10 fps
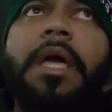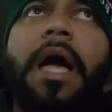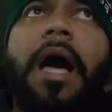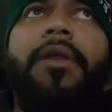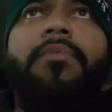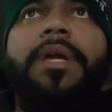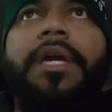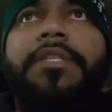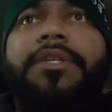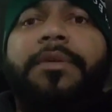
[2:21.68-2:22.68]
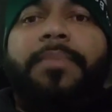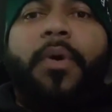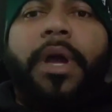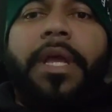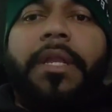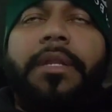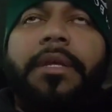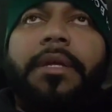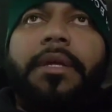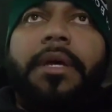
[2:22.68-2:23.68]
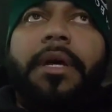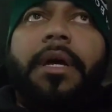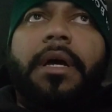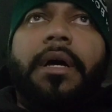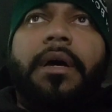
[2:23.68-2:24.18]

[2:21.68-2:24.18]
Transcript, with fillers: how do we get to the point uh,